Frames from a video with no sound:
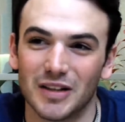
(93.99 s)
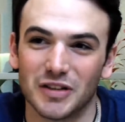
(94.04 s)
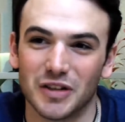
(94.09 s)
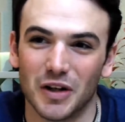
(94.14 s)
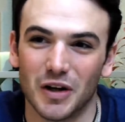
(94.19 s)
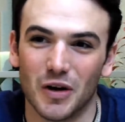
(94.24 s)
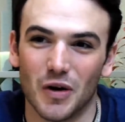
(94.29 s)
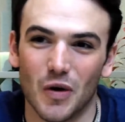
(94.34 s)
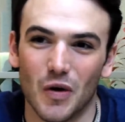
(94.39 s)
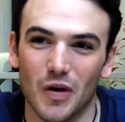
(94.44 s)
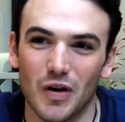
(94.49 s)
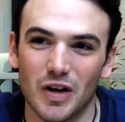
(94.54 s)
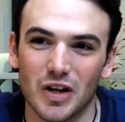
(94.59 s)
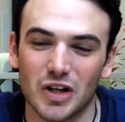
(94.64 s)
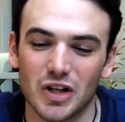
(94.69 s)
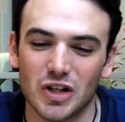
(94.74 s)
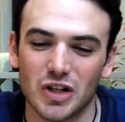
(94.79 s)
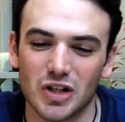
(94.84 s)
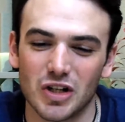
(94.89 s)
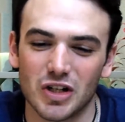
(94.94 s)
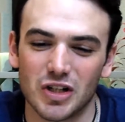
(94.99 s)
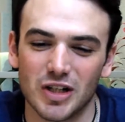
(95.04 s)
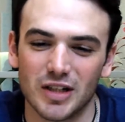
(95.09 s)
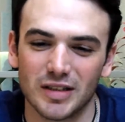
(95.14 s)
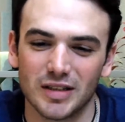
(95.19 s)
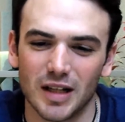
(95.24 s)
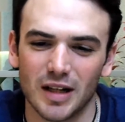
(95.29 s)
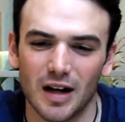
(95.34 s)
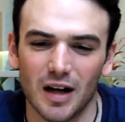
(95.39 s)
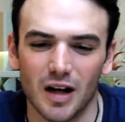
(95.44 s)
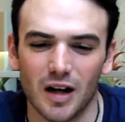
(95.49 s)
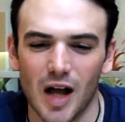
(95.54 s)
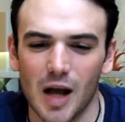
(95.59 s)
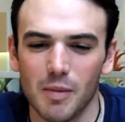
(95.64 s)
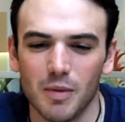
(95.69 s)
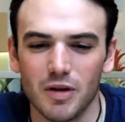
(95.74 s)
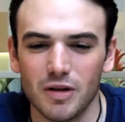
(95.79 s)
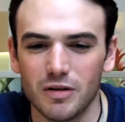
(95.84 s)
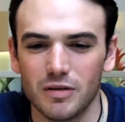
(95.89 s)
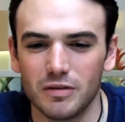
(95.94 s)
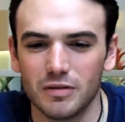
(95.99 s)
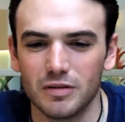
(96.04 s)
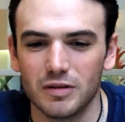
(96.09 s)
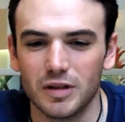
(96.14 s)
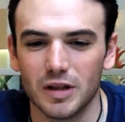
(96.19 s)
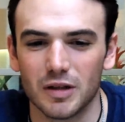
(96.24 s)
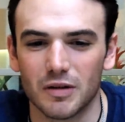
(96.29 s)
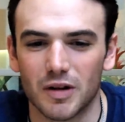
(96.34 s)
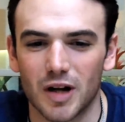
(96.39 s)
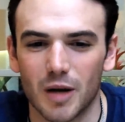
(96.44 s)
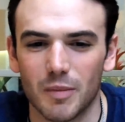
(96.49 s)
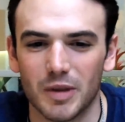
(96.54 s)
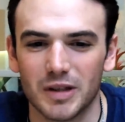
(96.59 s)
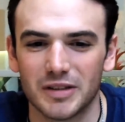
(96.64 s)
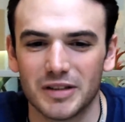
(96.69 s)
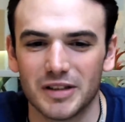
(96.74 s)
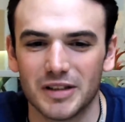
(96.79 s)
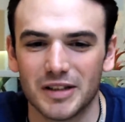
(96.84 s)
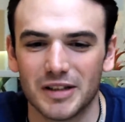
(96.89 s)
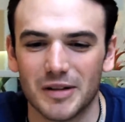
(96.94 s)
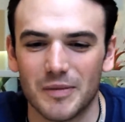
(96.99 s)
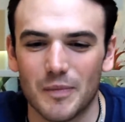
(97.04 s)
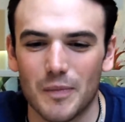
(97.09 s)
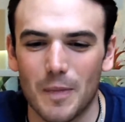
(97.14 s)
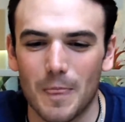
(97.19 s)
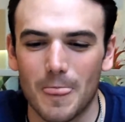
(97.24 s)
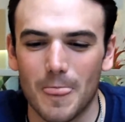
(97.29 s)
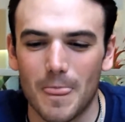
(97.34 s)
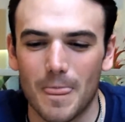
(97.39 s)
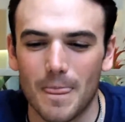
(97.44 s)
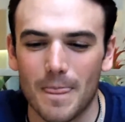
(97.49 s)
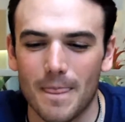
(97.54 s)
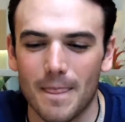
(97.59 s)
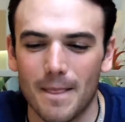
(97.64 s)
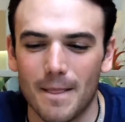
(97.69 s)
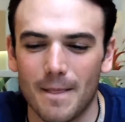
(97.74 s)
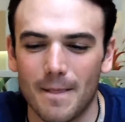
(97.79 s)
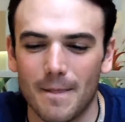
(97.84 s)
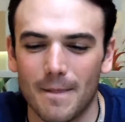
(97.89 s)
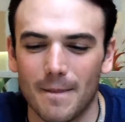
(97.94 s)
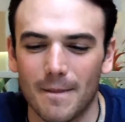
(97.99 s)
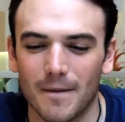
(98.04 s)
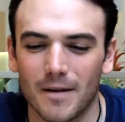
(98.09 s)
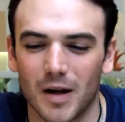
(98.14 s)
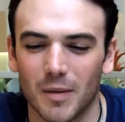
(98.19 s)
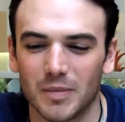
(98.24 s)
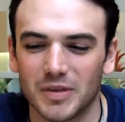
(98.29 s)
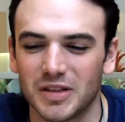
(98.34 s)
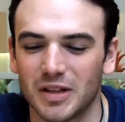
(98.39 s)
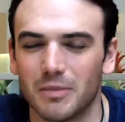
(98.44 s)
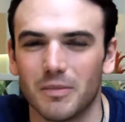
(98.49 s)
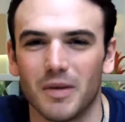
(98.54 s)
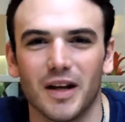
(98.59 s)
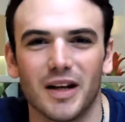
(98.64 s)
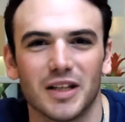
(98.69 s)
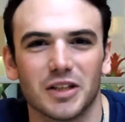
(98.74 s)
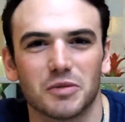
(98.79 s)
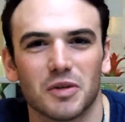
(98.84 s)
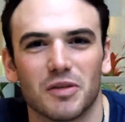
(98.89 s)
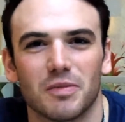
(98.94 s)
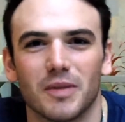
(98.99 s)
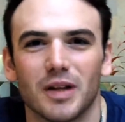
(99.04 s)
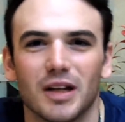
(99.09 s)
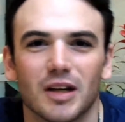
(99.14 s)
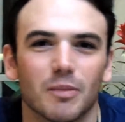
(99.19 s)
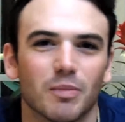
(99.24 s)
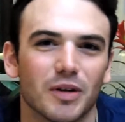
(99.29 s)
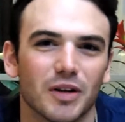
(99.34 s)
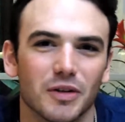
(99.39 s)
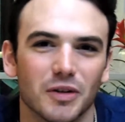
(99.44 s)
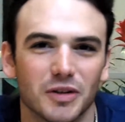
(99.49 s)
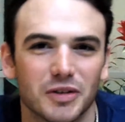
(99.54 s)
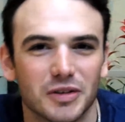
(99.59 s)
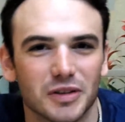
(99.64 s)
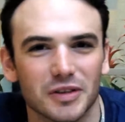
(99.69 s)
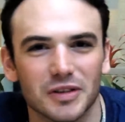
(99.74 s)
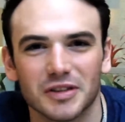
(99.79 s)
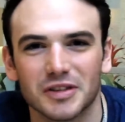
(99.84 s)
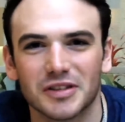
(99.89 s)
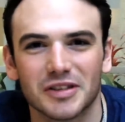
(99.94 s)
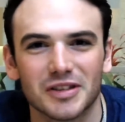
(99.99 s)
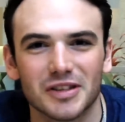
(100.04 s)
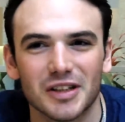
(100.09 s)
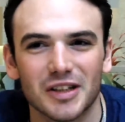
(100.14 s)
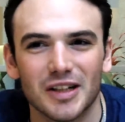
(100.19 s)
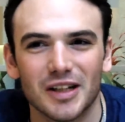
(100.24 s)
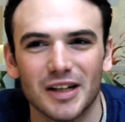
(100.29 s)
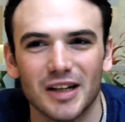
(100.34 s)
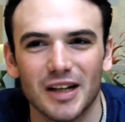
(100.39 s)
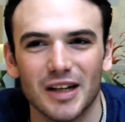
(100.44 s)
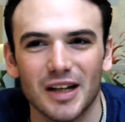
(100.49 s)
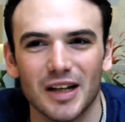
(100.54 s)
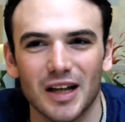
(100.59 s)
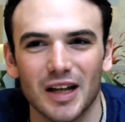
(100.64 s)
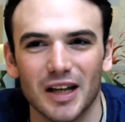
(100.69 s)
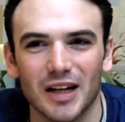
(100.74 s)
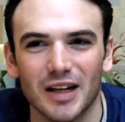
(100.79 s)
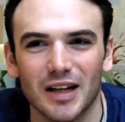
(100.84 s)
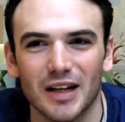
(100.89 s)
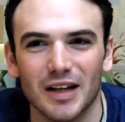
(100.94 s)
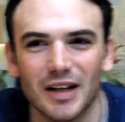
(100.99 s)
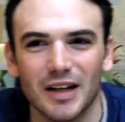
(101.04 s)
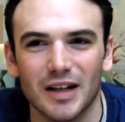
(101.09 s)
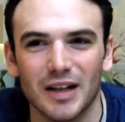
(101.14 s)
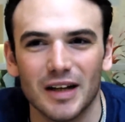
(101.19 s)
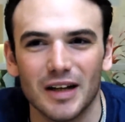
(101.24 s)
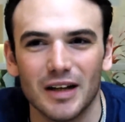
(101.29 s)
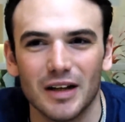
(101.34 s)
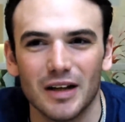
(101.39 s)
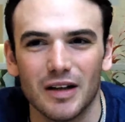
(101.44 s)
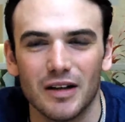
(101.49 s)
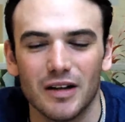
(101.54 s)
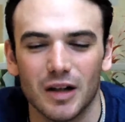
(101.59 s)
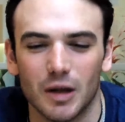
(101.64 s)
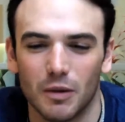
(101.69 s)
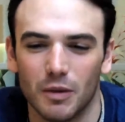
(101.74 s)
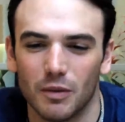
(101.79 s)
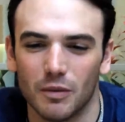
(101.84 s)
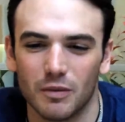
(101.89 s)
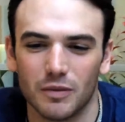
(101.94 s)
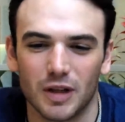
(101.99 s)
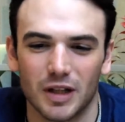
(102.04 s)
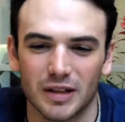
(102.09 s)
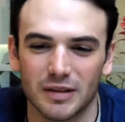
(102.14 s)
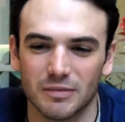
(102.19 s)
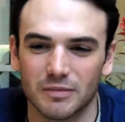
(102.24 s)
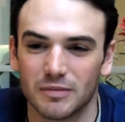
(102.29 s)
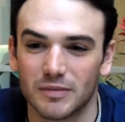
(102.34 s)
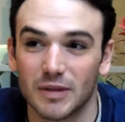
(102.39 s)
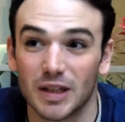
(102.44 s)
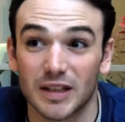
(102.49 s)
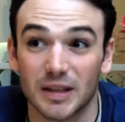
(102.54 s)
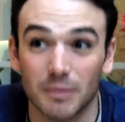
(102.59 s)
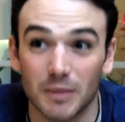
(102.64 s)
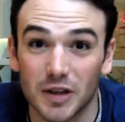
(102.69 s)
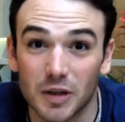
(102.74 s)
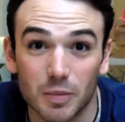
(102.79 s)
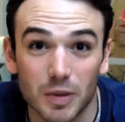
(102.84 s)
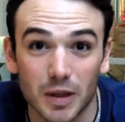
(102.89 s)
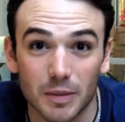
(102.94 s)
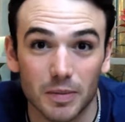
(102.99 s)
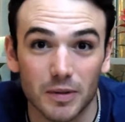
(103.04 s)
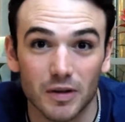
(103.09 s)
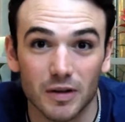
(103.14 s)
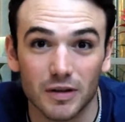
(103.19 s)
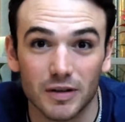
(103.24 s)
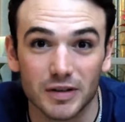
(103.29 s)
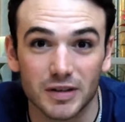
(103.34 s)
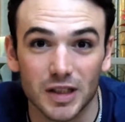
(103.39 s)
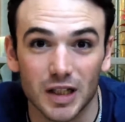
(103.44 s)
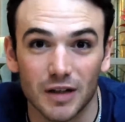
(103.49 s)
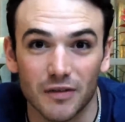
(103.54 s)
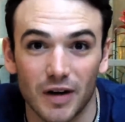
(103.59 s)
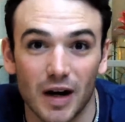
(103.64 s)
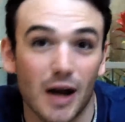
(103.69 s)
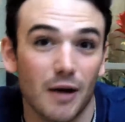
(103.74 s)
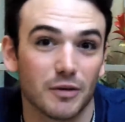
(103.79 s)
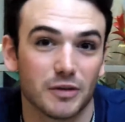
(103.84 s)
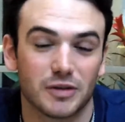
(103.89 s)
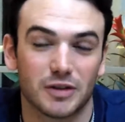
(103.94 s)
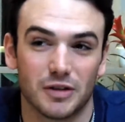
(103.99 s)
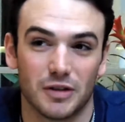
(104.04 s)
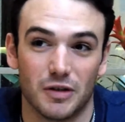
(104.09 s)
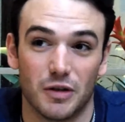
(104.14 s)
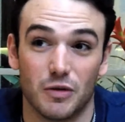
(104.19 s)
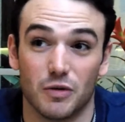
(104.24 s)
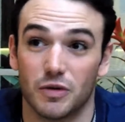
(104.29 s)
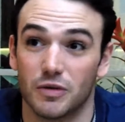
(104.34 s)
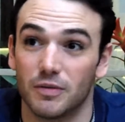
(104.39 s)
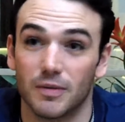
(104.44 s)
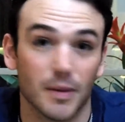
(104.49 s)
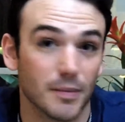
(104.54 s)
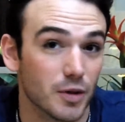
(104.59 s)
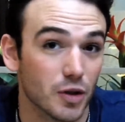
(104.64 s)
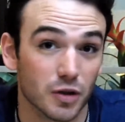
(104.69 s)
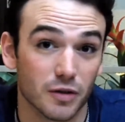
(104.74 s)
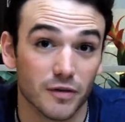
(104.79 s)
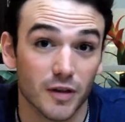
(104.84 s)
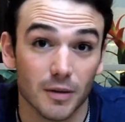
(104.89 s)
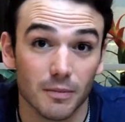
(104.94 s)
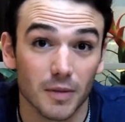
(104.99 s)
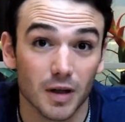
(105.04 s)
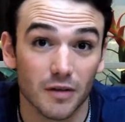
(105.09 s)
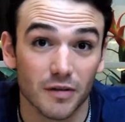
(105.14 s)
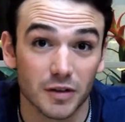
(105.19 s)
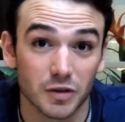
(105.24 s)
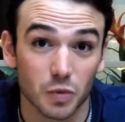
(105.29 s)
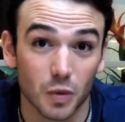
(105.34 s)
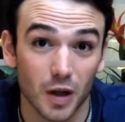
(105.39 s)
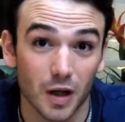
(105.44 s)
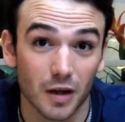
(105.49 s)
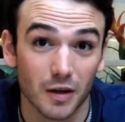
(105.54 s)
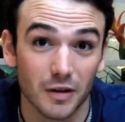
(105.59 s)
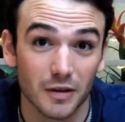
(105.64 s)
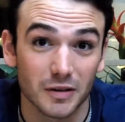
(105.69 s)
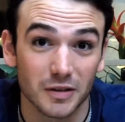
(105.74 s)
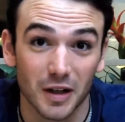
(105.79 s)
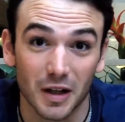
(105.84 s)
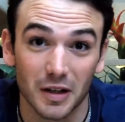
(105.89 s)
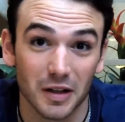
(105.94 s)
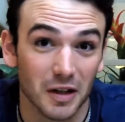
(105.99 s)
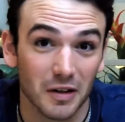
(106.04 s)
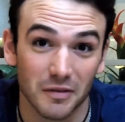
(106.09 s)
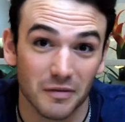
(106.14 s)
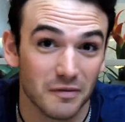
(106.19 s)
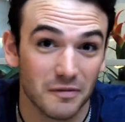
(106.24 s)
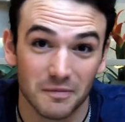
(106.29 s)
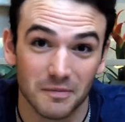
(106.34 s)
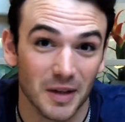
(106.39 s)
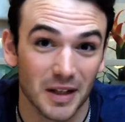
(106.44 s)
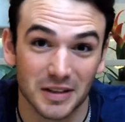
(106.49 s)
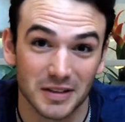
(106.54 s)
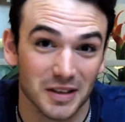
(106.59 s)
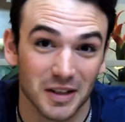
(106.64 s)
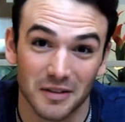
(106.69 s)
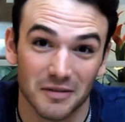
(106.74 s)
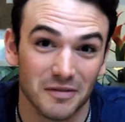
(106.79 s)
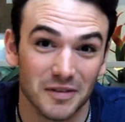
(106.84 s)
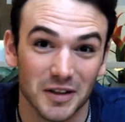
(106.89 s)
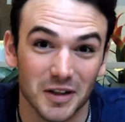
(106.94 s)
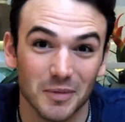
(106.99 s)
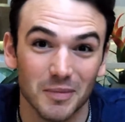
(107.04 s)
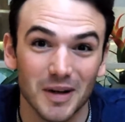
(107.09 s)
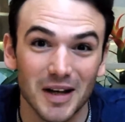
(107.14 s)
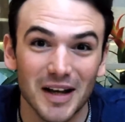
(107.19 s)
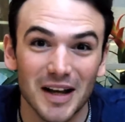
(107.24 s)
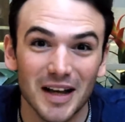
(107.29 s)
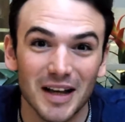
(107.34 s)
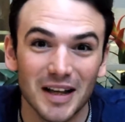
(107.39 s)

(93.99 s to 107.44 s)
So she said, how about you come into the meetings with me, the producers, and we can get to meet the people and stuff. And I was a huge film buff as well, so I just love film.